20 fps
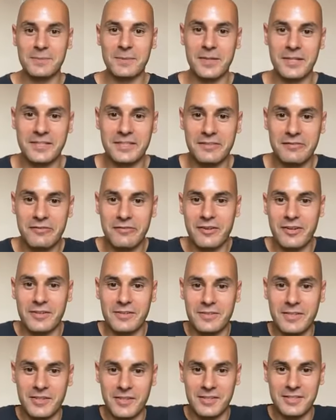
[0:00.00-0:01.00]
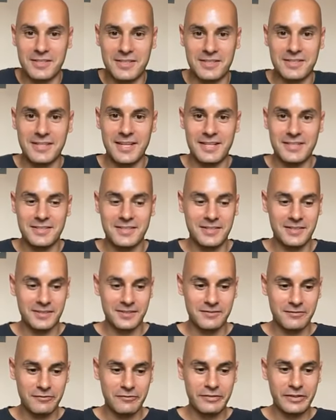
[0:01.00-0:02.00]
but I did find dancers tend
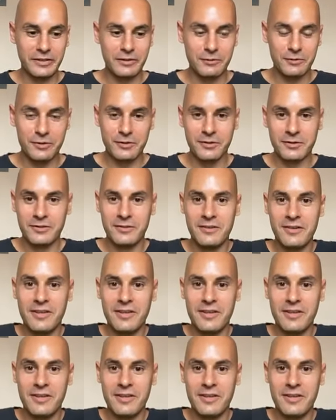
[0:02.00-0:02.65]
to veer